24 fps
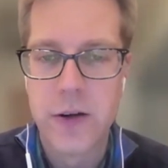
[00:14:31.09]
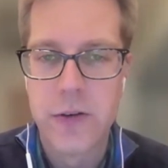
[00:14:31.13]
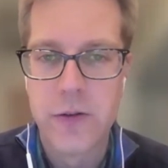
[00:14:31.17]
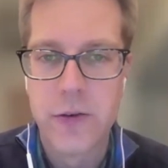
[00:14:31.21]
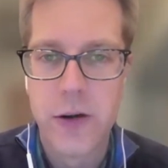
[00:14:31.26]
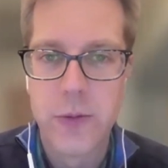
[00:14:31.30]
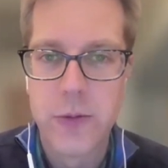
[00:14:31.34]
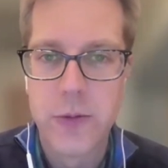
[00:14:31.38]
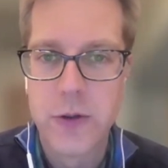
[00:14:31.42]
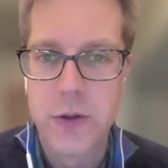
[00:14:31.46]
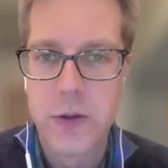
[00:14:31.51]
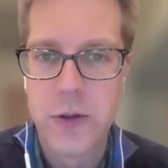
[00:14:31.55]

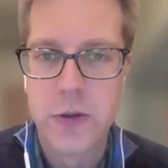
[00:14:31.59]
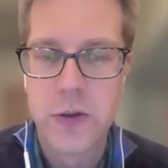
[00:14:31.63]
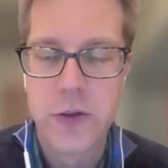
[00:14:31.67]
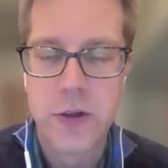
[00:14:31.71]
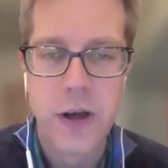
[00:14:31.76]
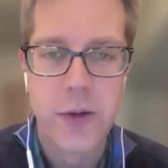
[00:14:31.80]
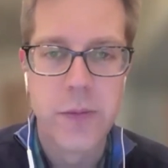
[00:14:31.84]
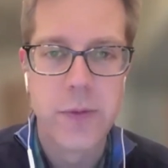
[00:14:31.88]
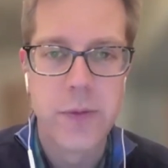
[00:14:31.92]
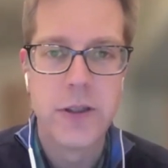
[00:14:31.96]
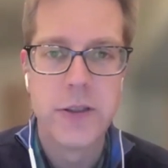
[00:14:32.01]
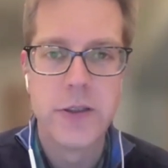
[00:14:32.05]
Pharmaceutical
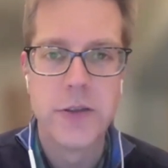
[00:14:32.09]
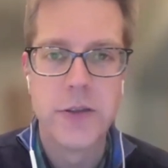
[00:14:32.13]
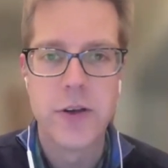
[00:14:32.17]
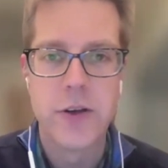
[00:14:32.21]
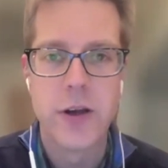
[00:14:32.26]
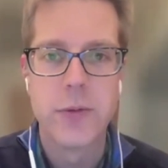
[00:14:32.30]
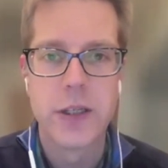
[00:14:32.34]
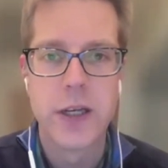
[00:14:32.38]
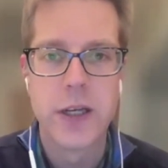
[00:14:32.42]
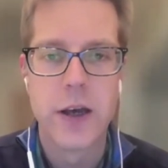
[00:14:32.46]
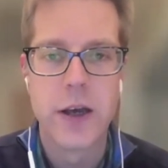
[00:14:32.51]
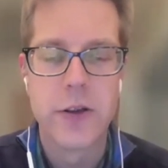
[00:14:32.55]
companies have
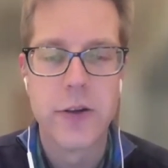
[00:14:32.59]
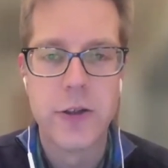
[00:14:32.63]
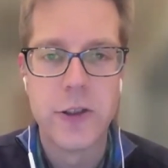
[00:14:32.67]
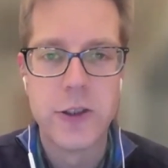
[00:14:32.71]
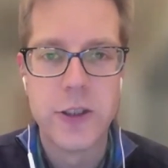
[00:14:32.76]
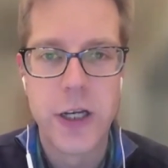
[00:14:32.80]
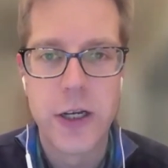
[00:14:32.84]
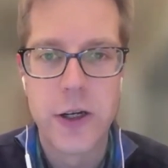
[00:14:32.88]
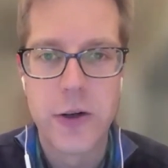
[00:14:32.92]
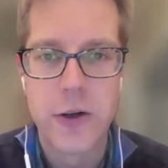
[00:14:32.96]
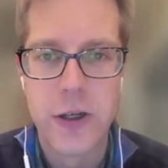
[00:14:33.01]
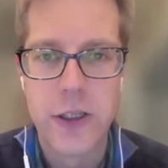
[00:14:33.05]
come together to
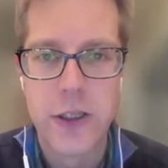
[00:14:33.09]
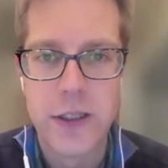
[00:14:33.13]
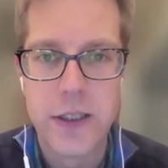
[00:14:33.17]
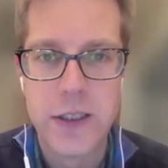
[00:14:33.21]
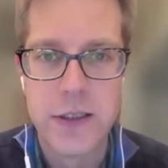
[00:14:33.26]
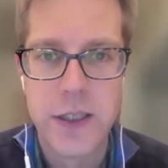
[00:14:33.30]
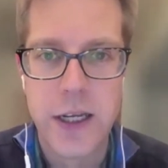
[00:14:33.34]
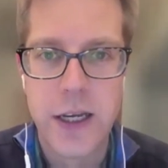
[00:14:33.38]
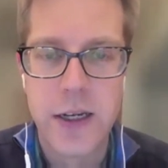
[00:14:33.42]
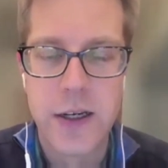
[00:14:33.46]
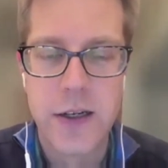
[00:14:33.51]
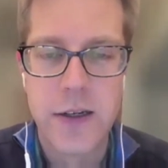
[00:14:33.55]
generate these
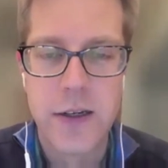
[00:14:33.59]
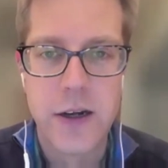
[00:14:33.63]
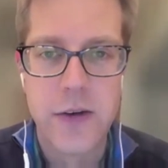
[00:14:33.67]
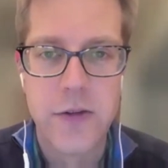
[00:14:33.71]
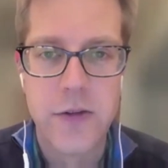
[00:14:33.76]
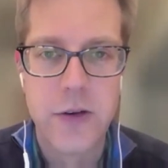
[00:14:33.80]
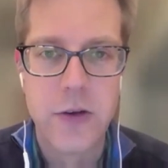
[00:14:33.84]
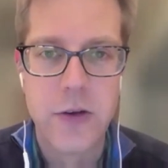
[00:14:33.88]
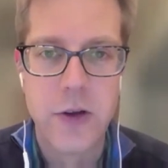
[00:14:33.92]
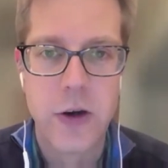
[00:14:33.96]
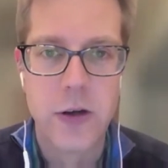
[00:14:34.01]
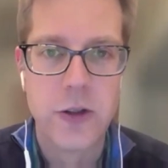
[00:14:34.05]
data at
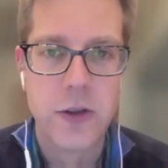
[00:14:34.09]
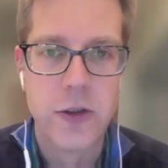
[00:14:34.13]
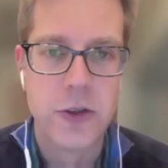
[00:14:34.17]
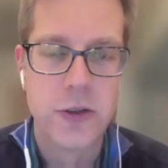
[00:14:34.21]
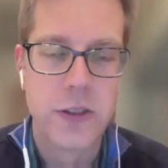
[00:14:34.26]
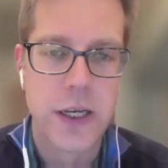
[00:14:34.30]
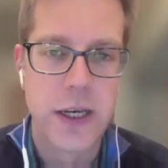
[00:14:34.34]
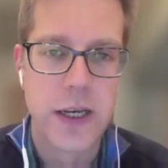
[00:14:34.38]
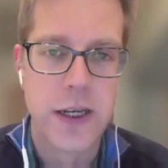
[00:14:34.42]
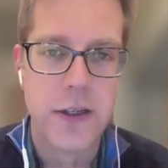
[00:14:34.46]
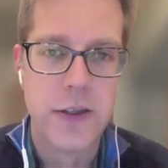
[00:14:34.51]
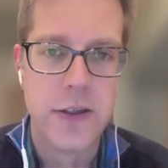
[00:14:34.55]
ever larger
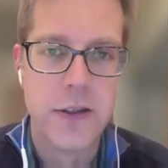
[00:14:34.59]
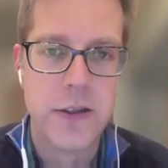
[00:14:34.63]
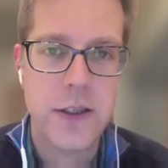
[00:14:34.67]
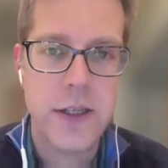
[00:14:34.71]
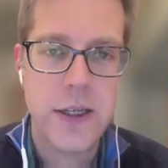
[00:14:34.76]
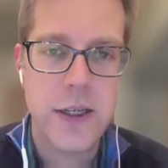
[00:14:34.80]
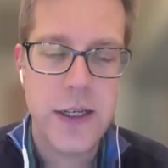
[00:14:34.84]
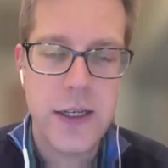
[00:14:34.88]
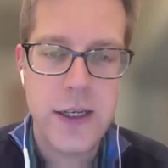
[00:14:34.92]
scale.